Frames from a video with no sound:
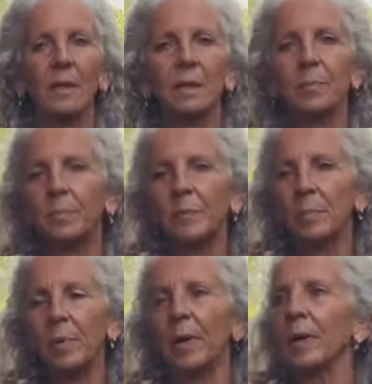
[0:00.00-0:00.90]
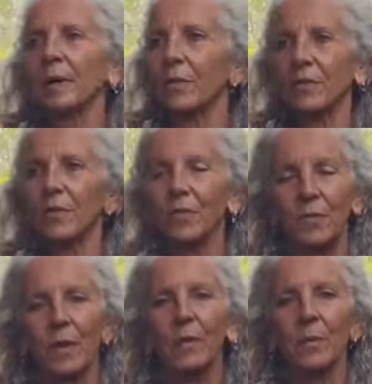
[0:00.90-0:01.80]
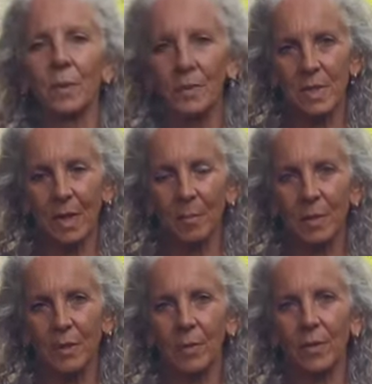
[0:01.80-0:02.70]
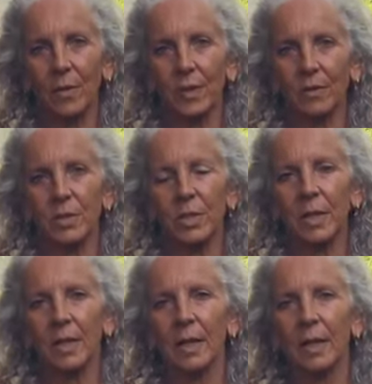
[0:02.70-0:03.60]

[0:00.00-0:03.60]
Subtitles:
the body is just following what's happening with your energy.